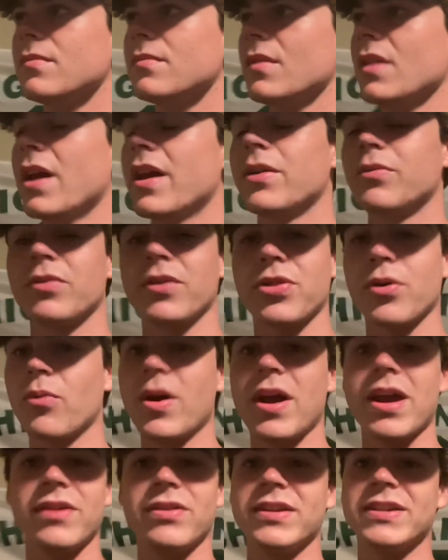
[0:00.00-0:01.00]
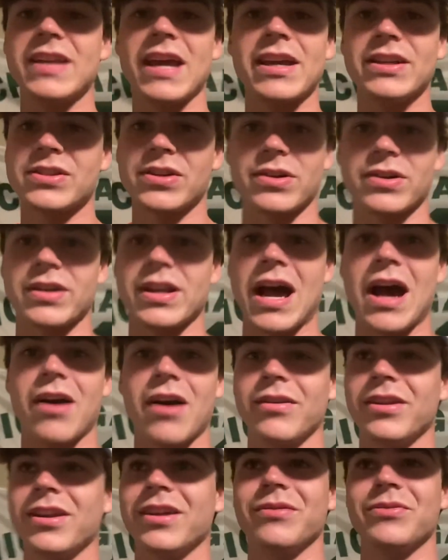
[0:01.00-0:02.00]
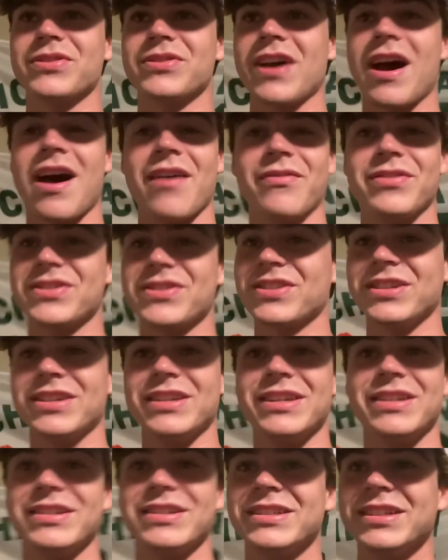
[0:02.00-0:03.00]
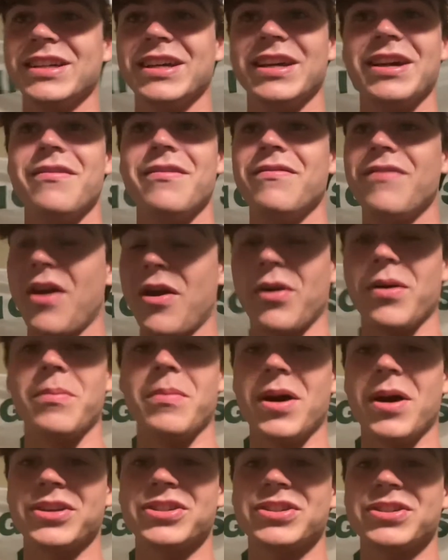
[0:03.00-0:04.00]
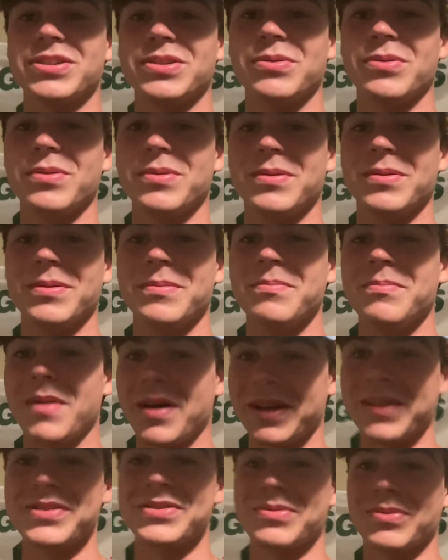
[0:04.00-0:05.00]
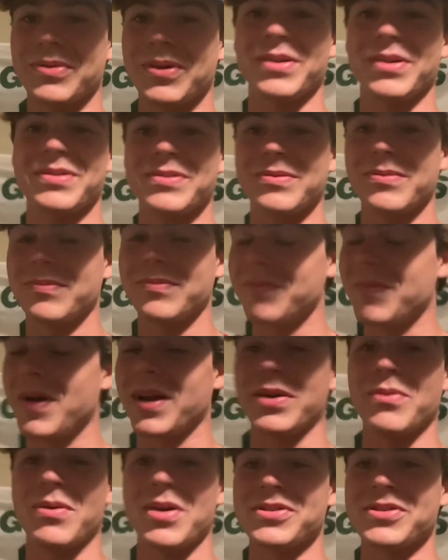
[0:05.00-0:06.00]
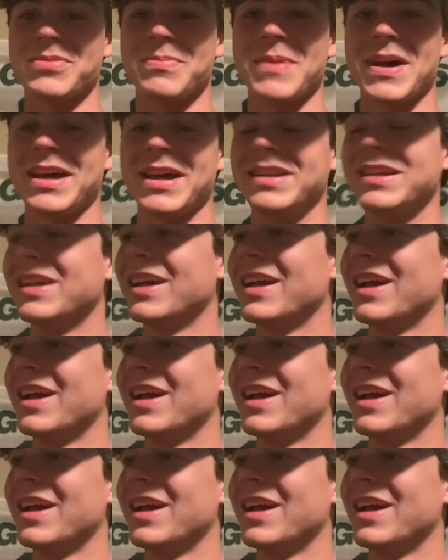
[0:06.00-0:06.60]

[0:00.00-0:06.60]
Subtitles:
And with the way the day turned out, it was obviously very much money's worth, money well spent.